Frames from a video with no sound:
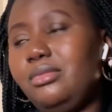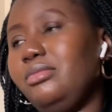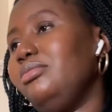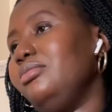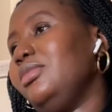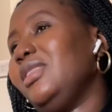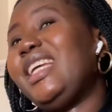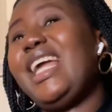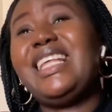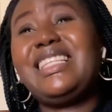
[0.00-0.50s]

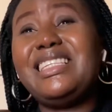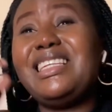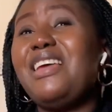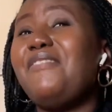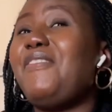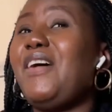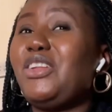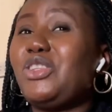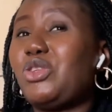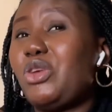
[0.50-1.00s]
getting a
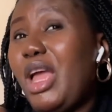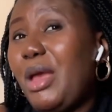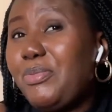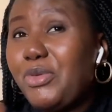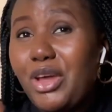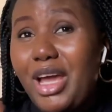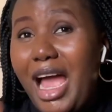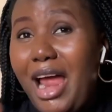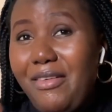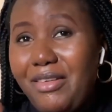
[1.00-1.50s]
van to help
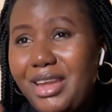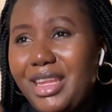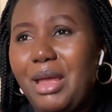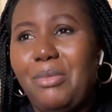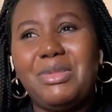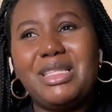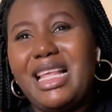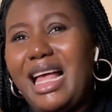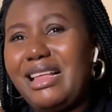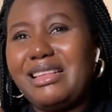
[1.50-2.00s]
you carry them
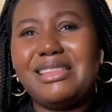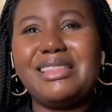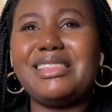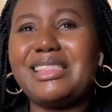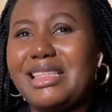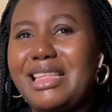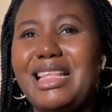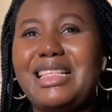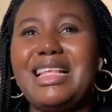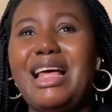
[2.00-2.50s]
is, a, is
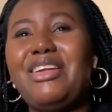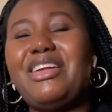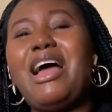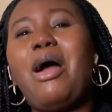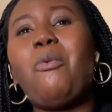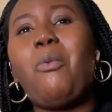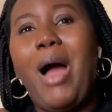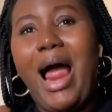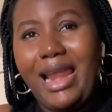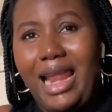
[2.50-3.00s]

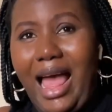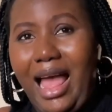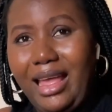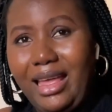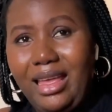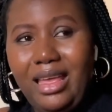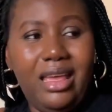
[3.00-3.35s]
another wallah.